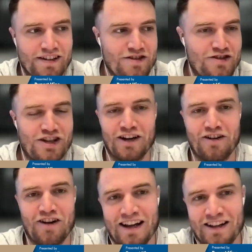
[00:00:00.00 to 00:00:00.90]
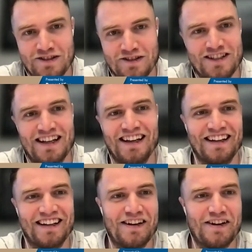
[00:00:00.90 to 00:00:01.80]
cigarettes or
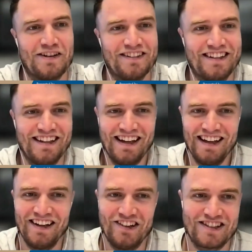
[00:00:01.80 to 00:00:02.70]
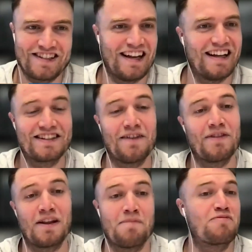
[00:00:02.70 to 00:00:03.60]
selling, or selling
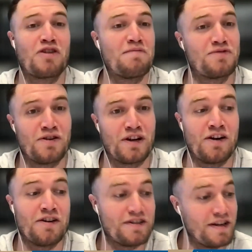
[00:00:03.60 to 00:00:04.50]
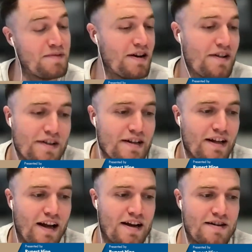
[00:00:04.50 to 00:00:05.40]
something like cryptocurrency, but
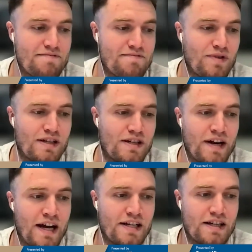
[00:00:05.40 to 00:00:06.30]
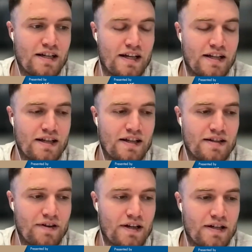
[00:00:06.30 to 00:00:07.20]
which is financially
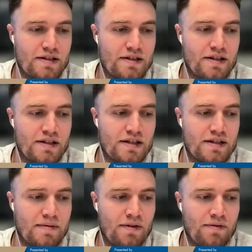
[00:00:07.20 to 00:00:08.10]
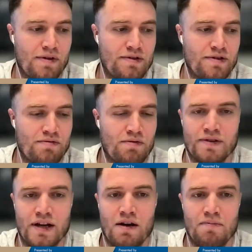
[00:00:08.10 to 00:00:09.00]
incentivized. This is about, we do want
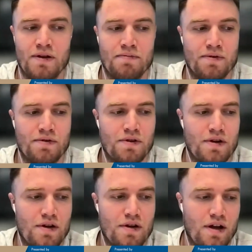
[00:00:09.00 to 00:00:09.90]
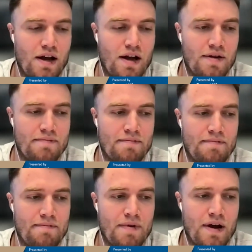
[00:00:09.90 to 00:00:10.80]
to help people, and
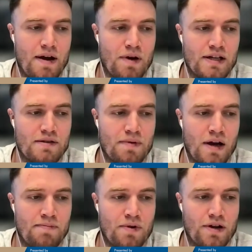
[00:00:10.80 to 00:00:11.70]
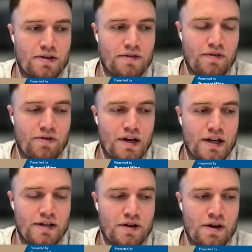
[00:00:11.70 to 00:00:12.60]
money is a byproduct of it,
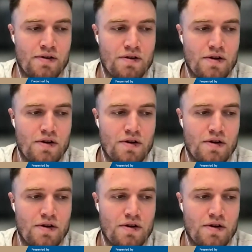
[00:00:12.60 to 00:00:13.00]
really. So